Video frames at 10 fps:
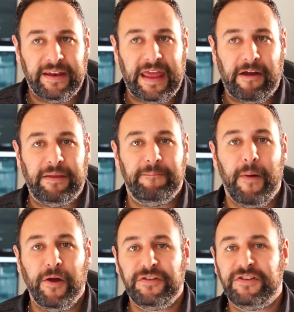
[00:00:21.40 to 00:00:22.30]
Now, in
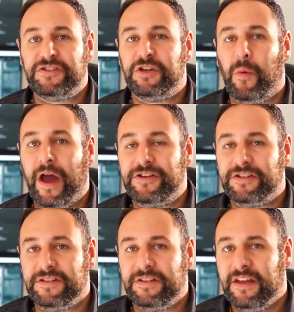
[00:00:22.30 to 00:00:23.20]
most
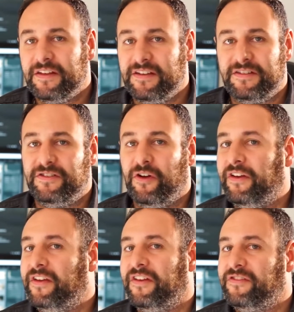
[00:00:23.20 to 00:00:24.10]
situations, this is
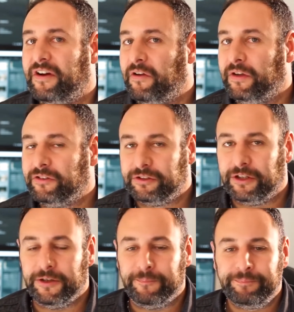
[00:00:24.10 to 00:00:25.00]
not necessarily
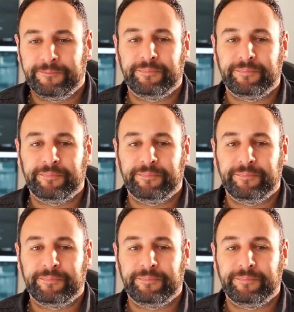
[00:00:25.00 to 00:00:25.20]
true.